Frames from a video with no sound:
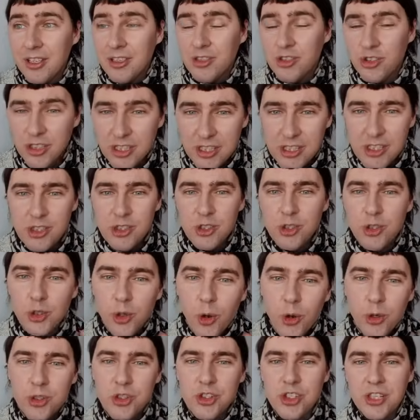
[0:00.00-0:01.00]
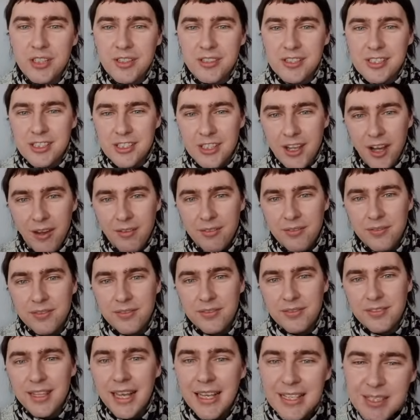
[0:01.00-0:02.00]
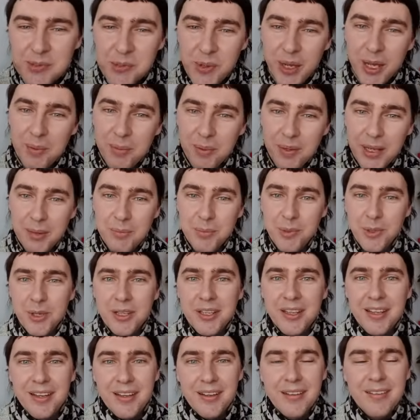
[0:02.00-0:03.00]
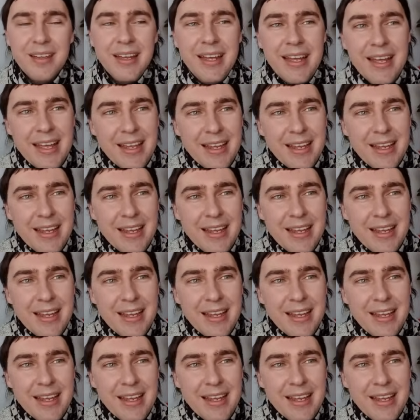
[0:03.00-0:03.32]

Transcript: just dodging stuff, that's why I play bullet hell.